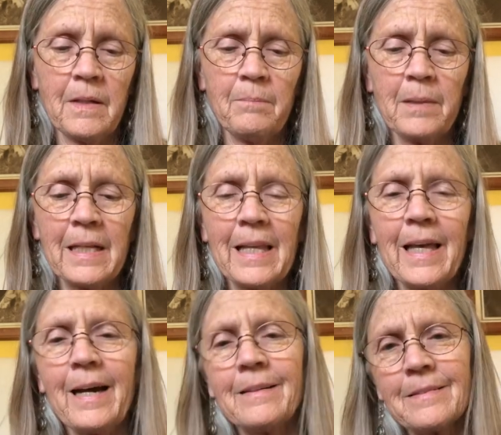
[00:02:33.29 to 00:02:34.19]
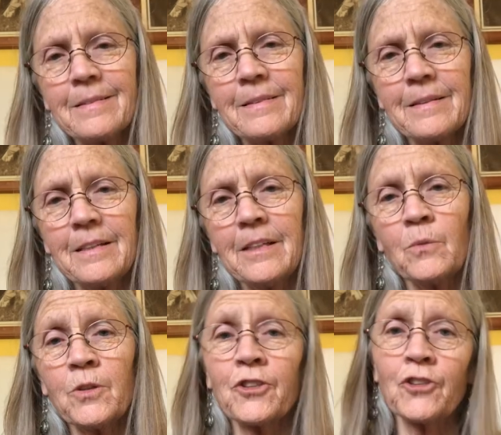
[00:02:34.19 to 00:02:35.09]
But alas, it
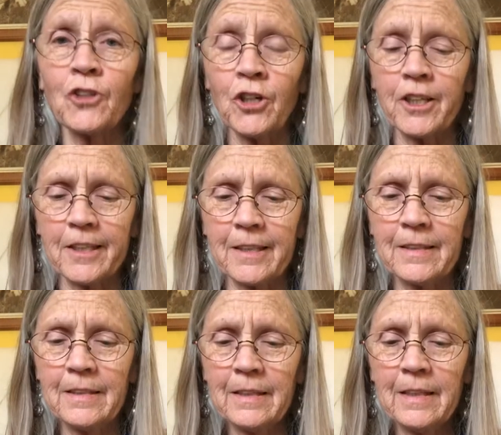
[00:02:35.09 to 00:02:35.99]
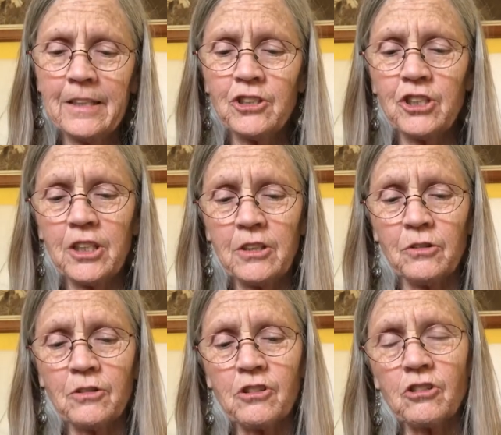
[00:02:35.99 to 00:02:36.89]
was dark. She
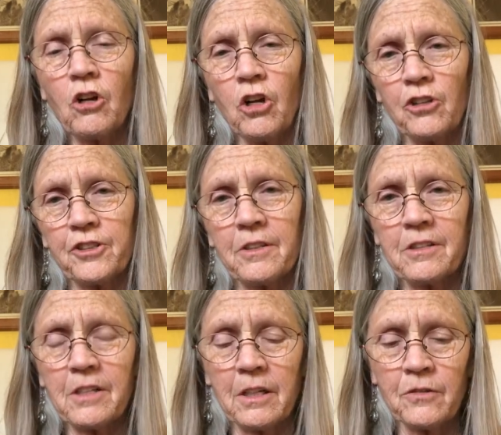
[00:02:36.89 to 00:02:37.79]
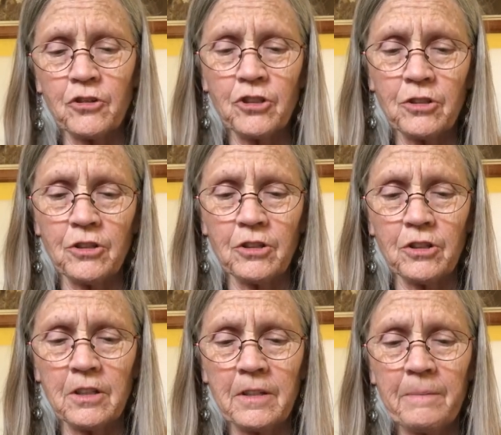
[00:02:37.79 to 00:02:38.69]
used salt instead of sugar,
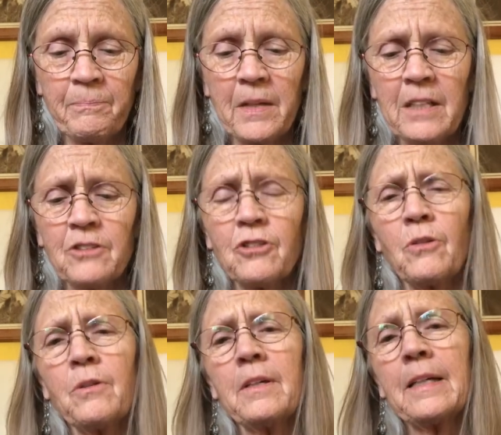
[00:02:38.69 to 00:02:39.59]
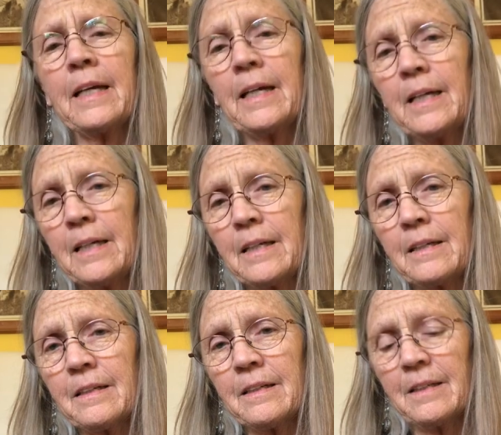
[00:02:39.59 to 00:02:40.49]
and so the
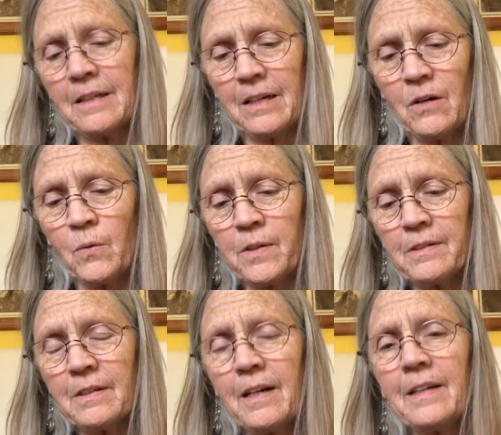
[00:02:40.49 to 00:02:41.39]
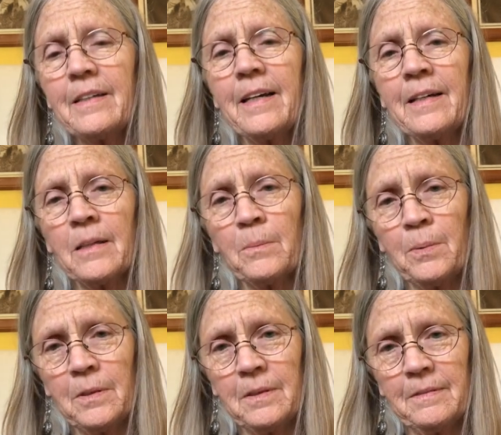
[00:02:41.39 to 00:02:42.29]
cake was not
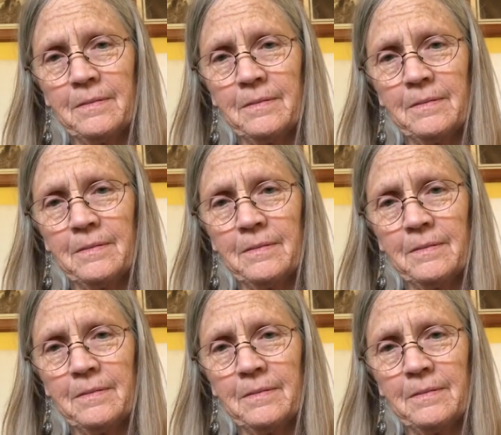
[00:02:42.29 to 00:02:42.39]
edible.